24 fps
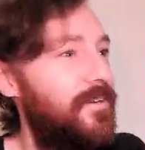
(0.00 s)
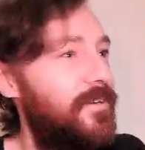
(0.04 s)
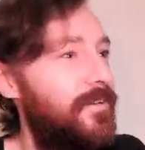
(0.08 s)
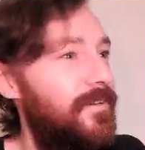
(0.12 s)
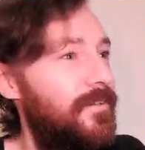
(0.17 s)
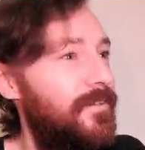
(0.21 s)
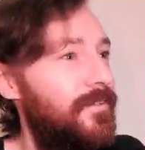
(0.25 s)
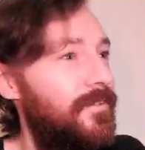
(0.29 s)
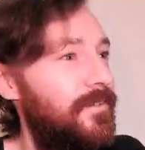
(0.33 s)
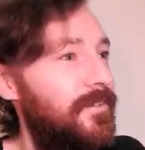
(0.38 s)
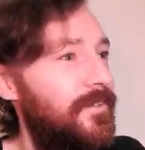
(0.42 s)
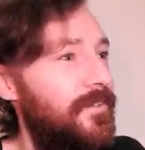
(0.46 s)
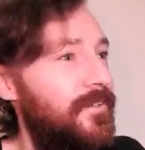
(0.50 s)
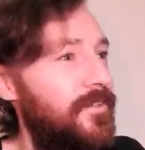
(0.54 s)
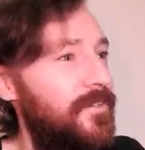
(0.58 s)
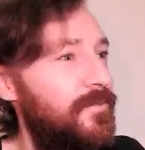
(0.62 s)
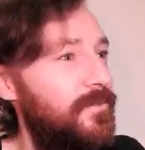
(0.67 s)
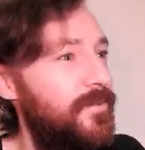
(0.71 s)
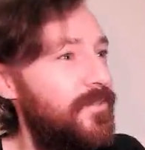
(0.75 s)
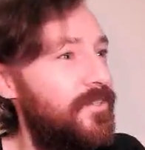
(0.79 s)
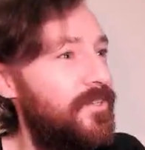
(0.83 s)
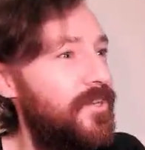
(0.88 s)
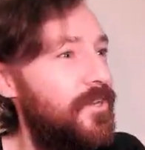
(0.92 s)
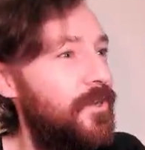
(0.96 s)
Oh, and this
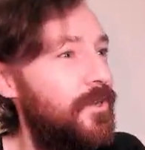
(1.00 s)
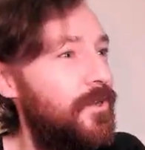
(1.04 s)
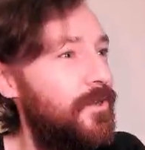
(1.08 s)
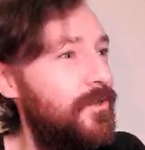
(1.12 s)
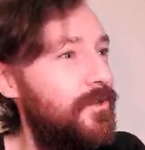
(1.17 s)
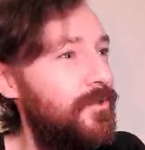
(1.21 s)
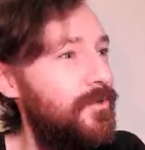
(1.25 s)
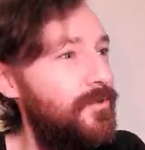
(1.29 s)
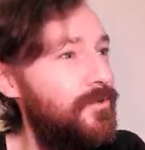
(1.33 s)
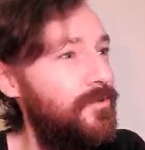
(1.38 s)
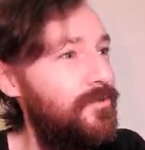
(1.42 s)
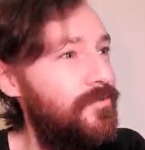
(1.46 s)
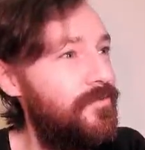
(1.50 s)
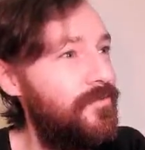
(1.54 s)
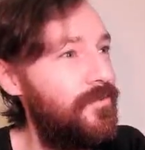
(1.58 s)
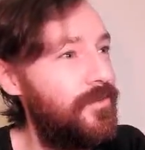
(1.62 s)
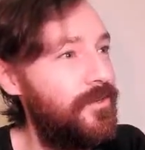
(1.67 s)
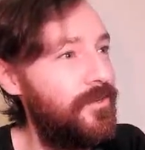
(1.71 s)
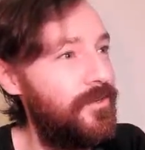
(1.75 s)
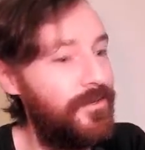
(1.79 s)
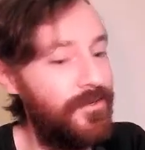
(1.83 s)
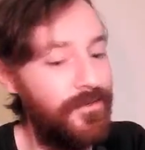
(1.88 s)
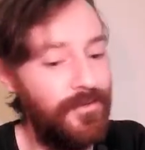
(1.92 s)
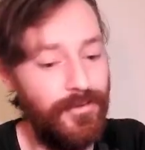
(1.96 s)
one's cold
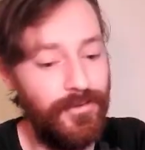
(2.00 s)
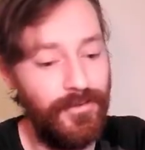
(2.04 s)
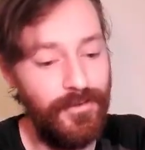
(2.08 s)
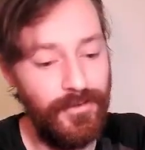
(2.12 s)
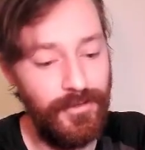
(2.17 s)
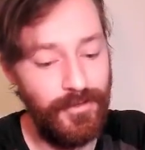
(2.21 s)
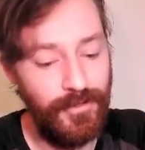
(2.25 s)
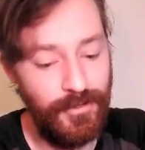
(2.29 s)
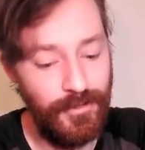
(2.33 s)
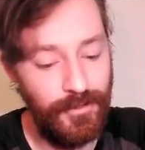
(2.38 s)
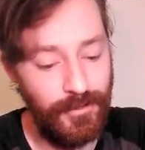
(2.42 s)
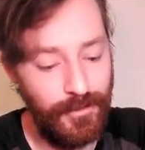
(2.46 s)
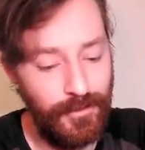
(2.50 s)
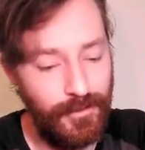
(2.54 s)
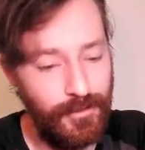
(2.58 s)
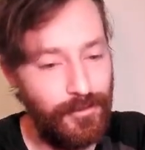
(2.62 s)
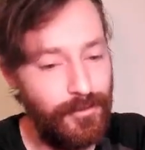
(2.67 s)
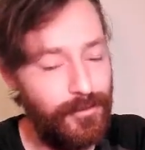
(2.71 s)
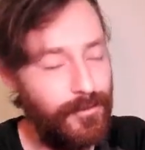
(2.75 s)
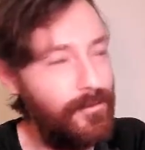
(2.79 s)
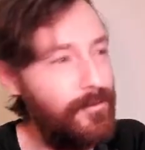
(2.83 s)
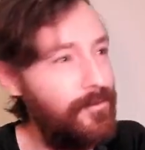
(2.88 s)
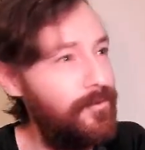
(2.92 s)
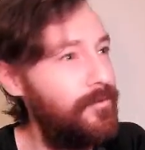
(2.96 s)
foil.
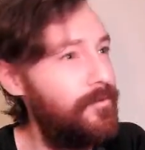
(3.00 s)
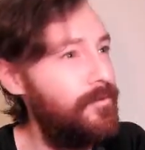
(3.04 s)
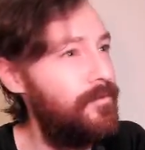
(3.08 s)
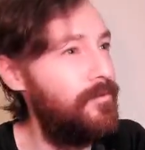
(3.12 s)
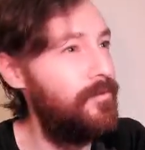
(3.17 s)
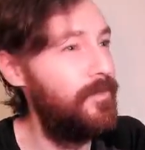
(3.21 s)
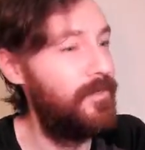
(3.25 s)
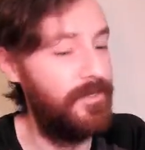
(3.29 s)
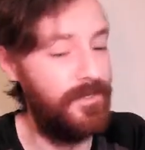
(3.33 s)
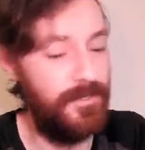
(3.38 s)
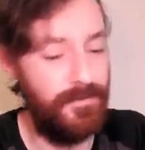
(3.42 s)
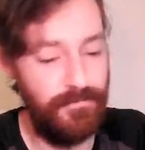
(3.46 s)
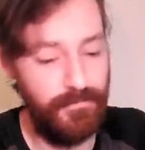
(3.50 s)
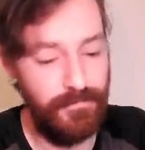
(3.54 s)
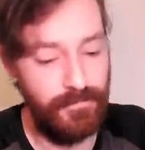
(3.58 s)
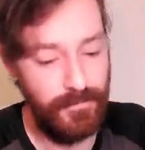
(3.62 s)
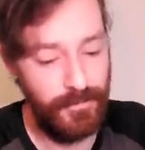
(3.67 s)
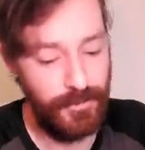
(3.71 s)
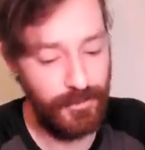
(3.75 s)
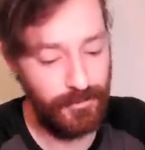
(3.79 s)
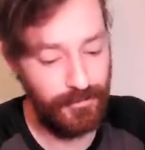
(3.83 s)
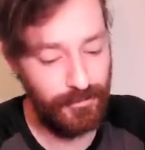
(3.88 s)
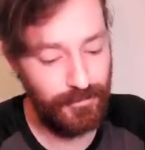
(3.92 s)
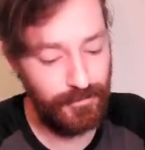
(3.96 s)
Holy
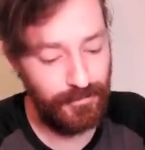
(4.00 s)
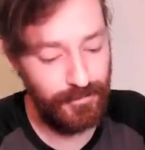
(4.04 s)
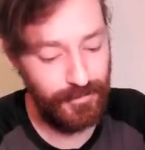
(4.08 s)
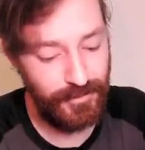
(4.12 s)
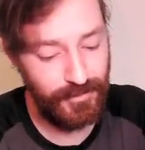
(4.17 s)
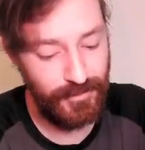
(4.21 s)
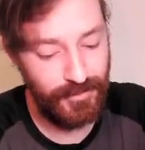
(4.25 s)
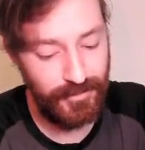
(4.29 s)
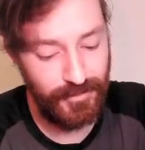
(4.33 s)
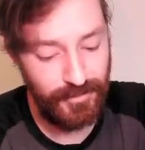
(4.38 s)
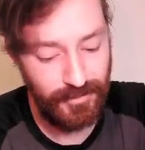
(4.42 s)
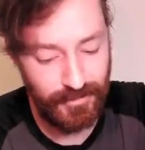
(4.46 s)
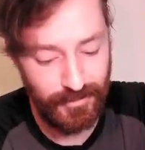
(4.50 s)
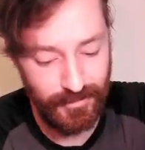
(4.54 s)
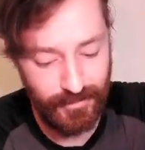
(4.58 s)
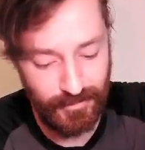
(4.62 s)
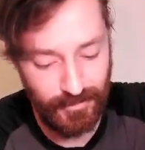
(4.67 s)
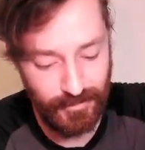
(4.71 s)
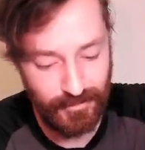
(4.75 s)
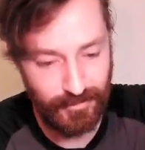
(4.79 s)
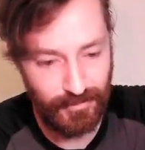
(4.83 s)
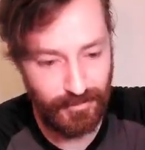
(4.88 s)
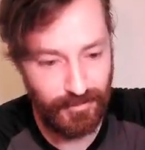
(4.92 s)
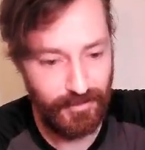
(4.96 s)
moly.
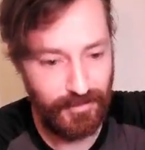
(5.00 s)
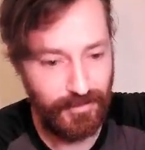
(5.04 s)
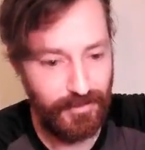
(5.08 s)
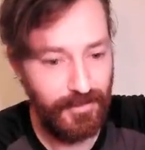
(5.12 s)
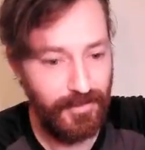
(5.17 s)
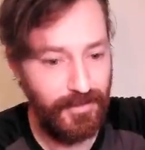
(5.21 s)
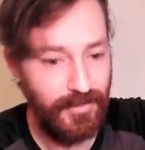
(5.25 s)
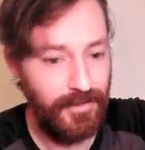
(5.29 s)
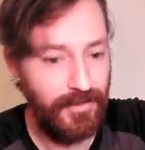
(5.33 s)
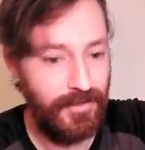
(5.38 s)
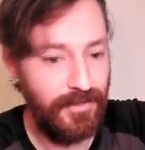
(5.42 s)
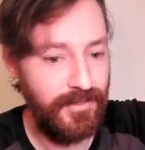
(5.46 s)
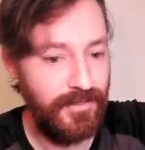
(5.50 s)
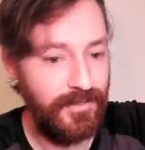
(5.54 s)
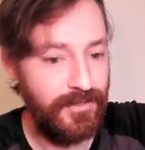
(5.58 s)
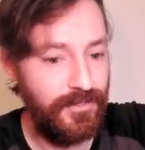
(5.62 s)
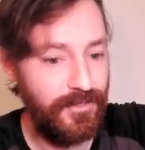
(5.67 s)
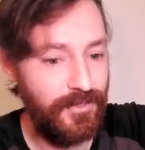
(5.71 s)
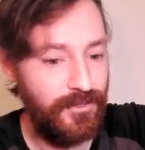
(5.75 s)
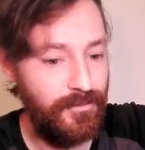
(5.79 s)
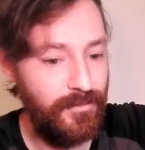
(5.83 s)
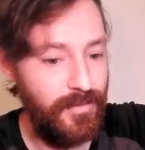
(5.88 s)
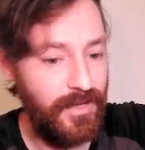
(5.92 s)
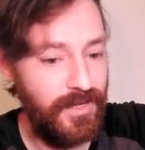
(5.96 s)

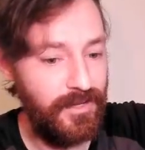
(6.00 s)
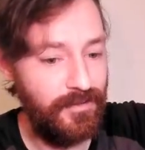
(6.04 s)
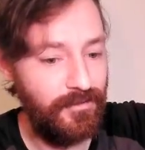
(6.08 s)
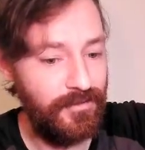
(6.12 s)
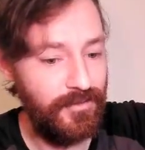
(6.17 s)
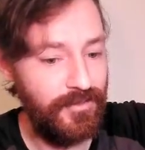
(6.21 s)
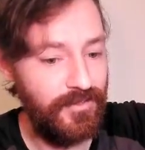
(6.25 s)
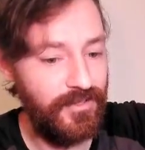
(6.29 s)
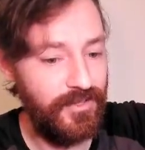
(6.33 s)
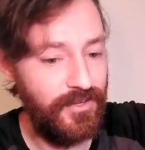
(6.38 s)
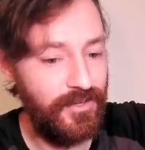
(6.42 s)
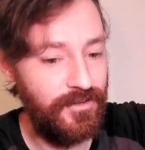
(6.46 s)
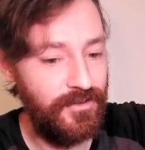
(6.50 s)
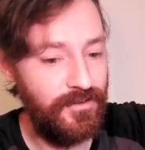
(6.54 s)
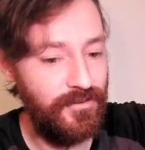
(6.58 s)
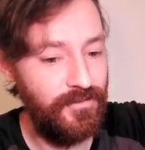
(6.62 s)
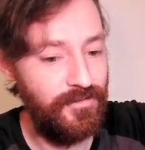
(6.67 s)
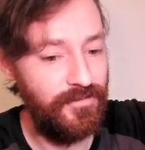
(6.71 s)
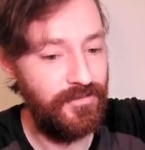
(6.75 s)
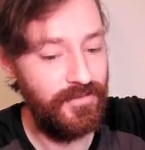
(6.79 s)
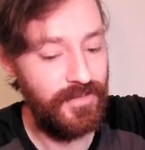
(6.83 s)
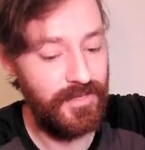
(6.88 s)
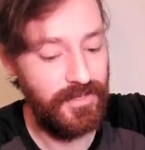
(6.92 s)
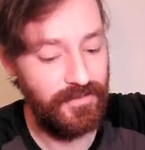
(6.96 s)
Soulbound Resolve.
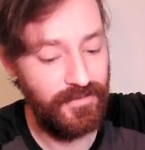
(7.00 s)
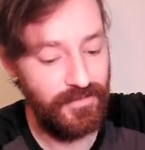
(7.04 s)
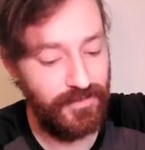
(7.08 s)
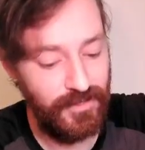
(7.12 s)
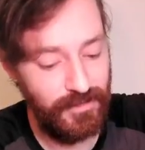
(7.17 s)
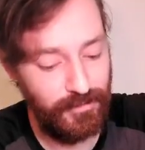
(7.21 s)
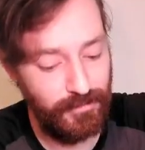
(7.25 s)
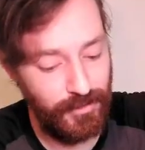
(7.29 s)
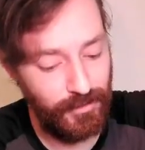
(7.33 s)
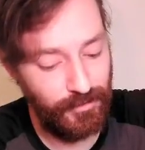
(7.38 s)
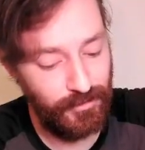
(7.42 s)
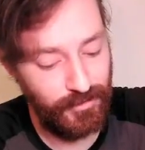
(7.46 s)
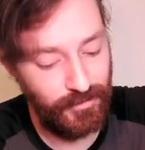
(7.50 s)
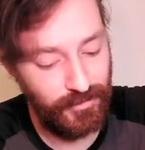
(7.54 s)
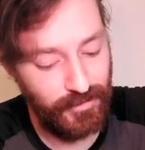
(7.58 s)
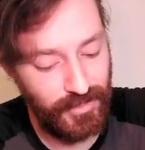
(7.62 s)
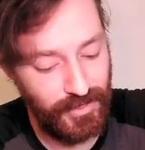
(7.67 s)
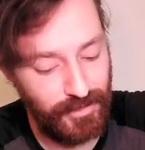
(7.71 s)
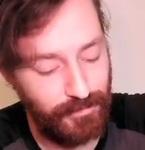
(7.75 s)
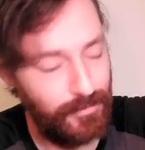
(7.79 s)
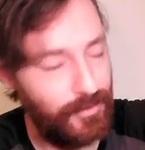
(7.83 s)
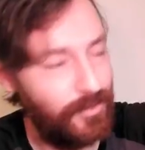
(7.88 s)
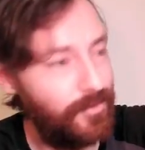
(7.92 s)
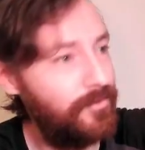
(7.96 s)
Definitely building
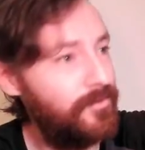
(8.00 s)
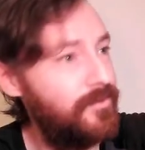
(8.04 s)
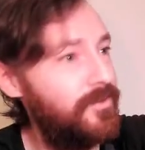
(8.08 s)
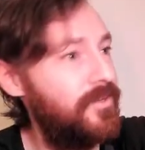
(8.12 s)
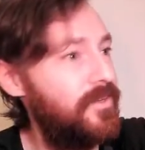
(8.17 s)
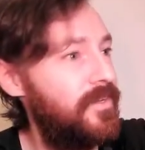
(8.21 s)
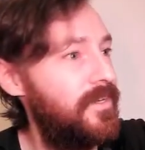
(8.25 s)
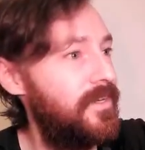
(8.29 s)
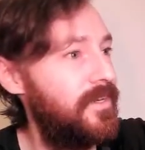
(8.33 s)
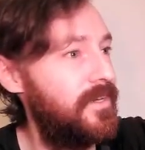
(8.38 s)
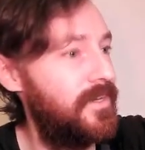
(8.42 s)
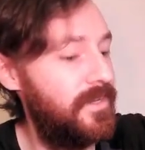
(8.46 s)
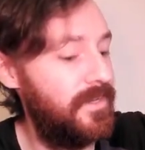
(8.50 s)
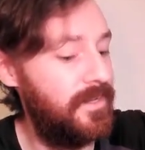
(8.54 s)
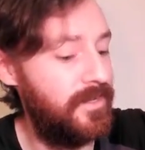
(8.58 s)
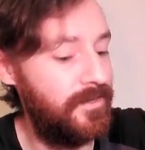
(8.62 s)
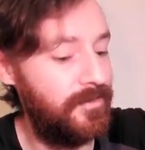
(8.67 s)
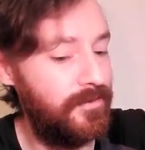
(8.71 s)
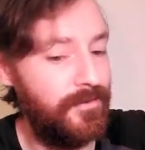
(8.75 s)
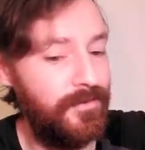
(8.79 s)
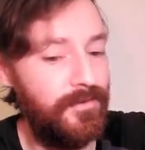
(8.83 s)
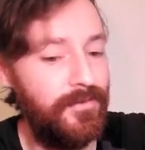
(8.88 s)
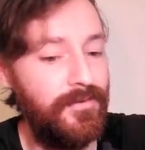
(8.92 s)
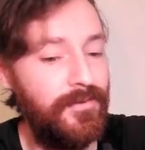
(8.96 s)
that Bolton deck
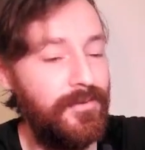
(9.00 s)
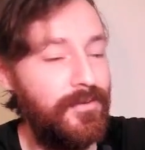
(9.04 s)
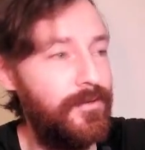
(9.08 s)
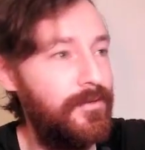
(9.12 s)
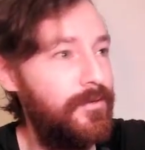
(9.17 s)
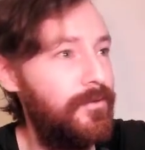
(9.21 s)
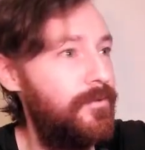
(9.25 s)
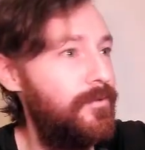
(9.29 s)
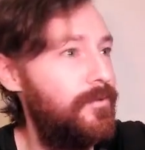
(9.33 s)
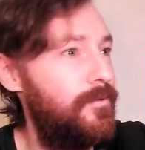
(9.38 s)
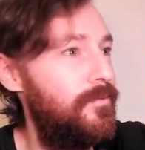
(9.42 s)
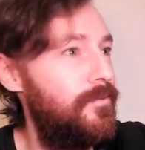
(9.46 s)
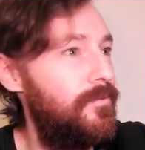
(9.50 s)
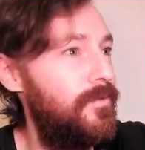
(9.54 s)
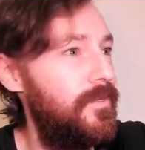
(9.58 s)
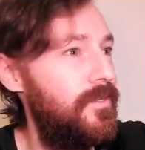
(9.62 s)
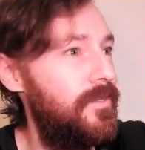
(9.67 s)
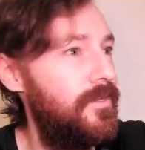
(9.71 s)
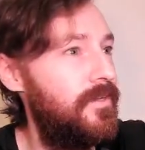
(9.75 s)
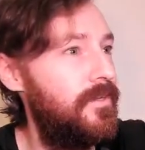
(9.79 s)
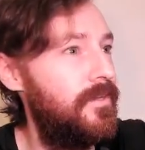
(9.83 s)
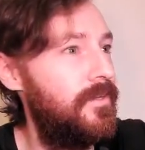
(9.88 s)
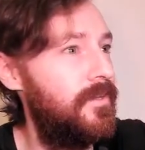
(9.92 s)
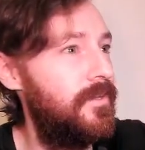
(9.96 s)
now.
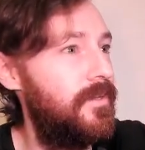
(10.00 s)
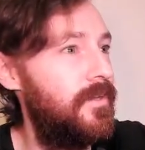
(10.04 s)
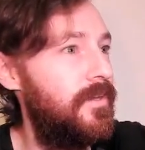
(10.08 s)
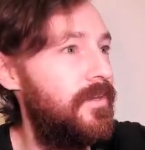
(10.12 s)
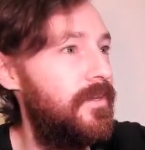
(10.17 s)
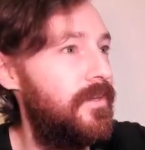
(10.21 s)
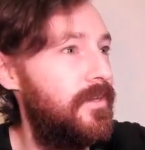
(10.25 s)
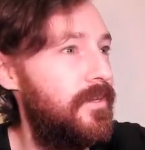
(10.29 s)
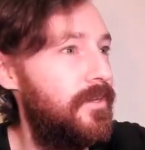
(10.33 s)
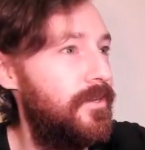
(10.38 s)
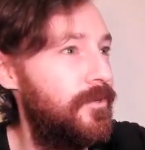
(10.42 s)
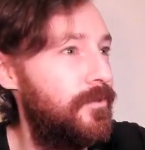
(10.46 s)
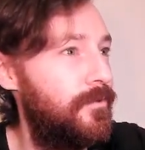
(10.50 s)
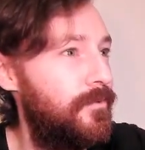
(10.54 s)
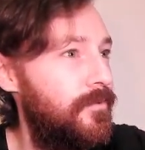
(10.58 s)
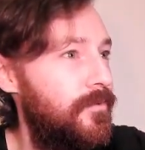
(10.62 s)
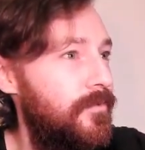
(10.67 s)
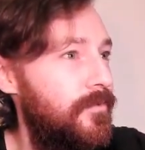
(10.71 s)
Holy cow.